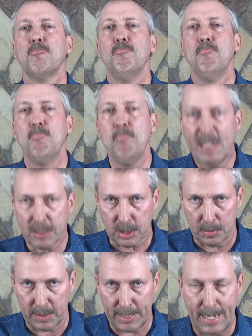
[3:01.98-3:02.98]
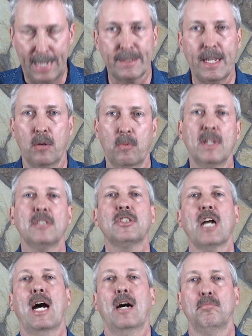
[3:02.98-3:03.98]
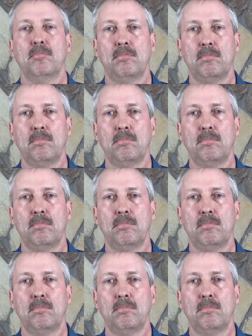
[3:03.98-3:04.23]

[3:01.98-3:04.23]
miserably at that one job.